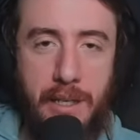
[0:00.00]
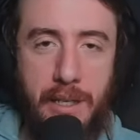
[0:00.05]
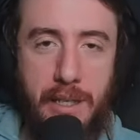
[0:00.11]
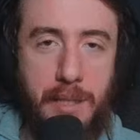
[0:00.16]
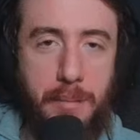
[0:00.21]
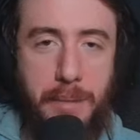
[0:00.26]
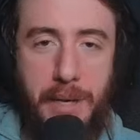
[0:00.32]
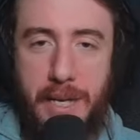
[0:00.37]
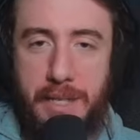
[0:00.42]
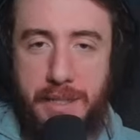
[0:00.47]
In
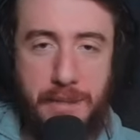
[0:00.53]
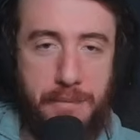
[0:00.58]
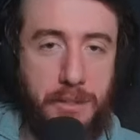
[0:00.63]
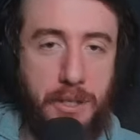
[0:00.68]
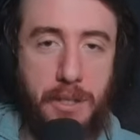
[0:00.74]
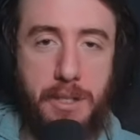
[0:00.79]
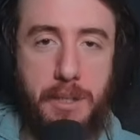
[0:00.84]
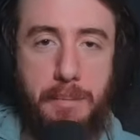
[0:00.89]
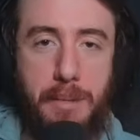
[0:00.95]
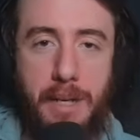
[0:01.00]
the past, I've
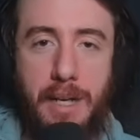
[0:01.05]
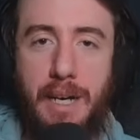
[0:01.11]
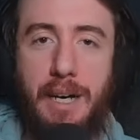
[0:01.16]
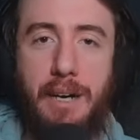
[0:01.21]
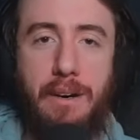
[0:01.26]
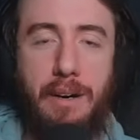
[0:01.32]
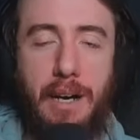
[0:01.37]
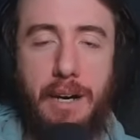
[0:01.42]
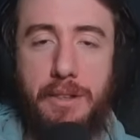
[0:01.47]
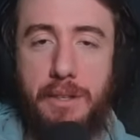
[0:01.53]
talked about
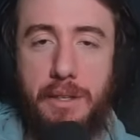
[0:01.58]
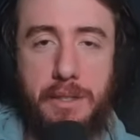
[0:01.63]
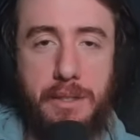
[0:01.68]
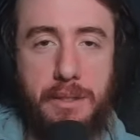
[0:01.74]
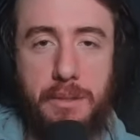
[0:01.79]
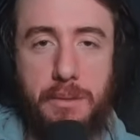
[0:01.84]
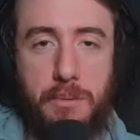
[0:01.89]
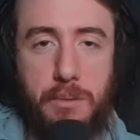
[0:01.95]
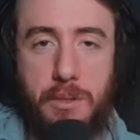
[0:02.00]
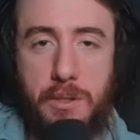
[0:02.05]
how I thought
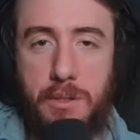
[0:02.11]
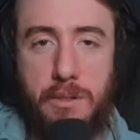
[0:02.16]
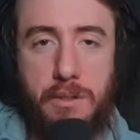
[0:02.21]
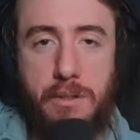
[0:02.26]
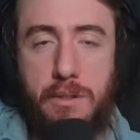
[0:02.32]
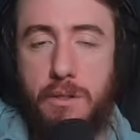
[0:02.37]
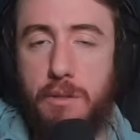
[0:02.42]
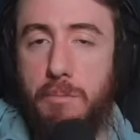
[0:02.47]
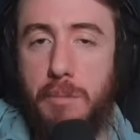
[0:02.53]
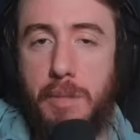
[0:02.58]
this was just
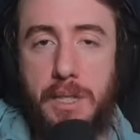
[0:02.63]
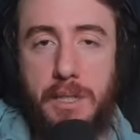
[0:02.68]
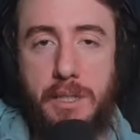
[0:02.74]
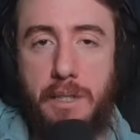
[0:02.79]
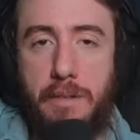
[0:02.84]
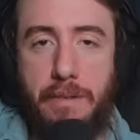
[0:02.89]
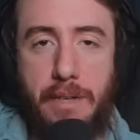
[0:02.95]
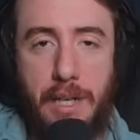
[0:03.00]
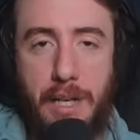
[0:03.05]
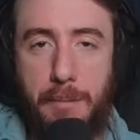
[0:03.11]
too much
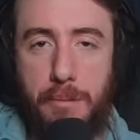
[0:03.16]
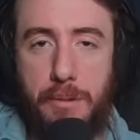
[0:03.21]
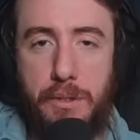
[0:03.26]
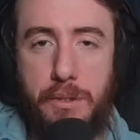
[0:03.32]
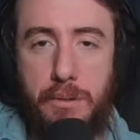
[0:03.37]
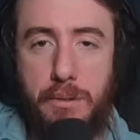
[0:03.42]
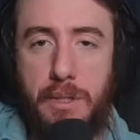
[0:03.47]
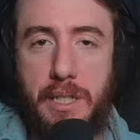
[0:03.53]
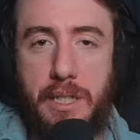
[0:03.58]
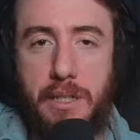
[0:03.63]
of an
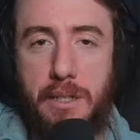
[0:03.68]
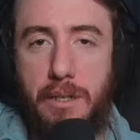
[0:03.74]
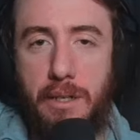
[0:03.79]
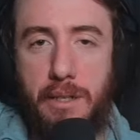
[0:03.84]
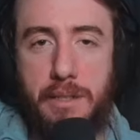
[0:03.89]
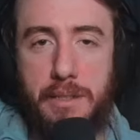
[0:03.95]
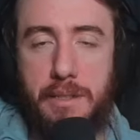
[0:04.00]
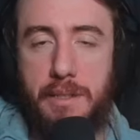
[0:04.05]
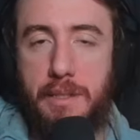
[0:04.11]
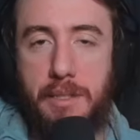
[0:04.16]
opportunity
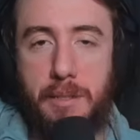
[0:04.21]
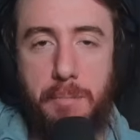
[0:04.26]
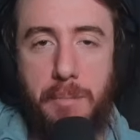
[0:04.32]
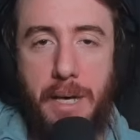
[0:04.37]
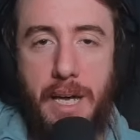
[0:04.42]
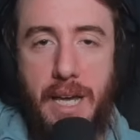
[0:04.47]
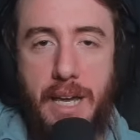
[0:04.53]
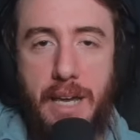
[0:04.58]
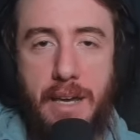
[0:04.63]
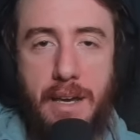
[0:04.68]
cost to
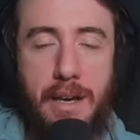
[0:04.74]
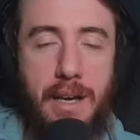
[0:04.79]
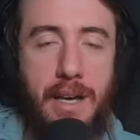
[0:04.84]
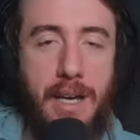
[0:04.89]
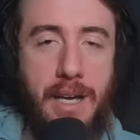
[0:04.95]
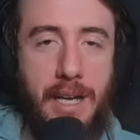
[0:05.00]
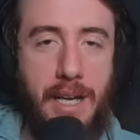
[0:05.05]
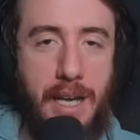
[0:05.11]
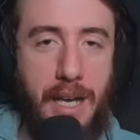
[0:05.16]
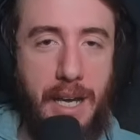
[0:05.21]
pay,
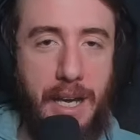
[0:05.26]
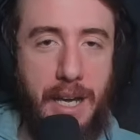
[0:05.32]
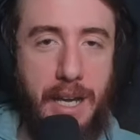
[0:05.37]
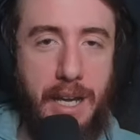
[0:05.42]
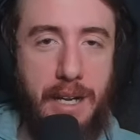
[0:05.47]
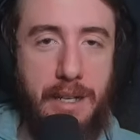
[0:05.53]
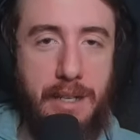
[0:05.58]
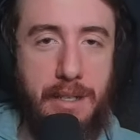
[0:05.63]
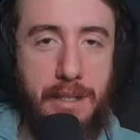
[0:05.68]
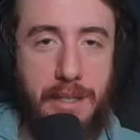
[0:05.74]

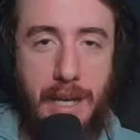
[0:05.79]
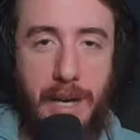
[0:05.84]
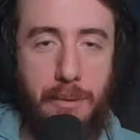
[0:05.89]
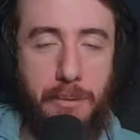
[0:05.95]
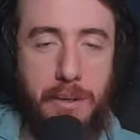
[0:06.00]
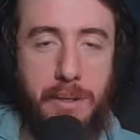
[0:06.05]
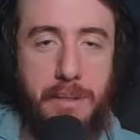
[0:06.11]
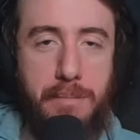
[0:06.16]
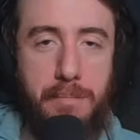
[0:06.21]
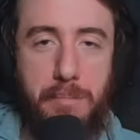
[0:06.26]
And that
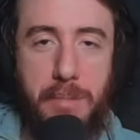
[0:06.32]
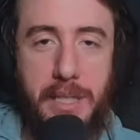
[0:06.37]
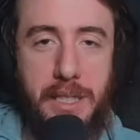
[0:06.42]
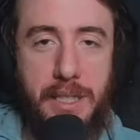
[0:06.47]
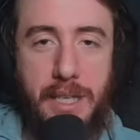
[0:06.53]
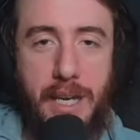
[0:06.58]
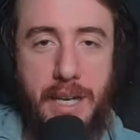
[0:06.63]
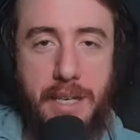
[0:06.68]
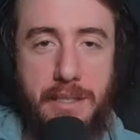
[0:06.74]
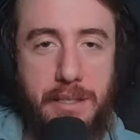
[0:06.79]
would be the
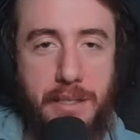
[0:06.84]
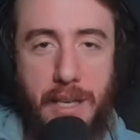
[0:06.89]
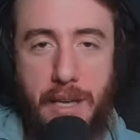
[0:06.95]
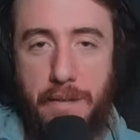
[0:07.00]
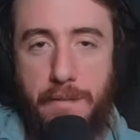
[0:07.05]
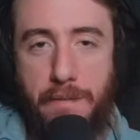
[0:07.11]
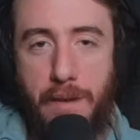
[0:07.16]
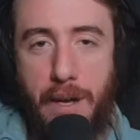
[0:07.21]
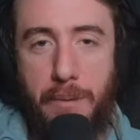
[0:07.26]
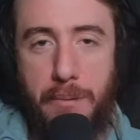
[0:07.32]
case
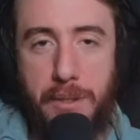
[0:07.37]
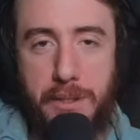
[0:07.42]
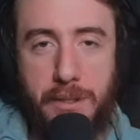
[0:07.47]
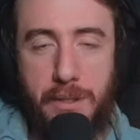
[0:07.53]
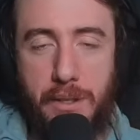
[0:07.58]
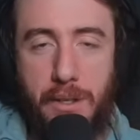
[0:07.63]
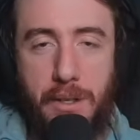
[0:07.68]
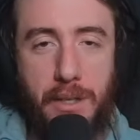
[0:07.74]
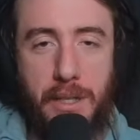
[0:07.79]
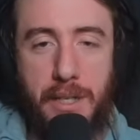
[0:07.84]
if I
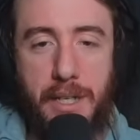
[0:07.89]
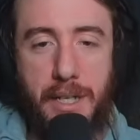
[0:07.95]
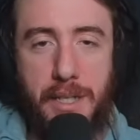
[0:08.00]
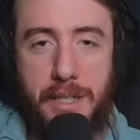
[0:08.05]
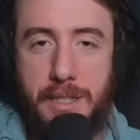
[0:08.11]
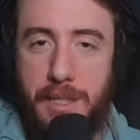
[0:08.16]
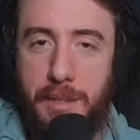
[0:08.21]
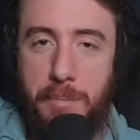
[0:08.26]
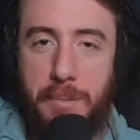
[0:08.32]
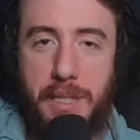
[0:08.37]
wasn't all in
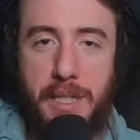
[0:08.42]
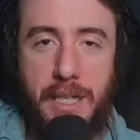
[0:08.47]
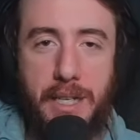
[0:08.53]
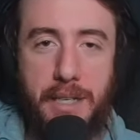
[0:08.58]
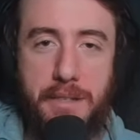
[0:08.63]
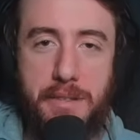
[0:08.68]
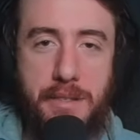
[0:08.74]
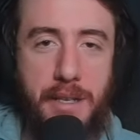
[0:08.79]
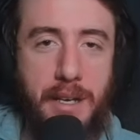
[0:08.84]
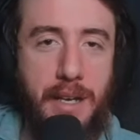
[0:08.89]
on
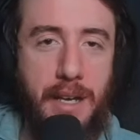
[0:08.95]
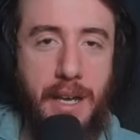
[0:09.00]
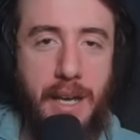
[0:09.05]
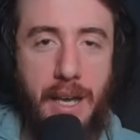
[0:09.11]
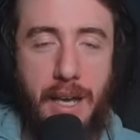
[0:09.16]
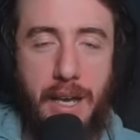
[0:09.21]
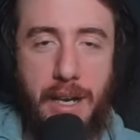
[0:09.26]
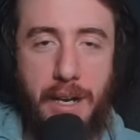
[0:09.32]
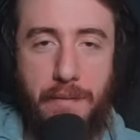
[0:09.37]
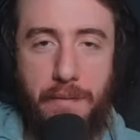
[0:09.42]
DPS
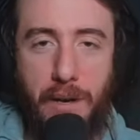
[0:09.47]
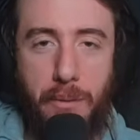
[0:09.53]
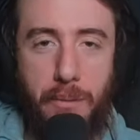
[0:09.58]
and if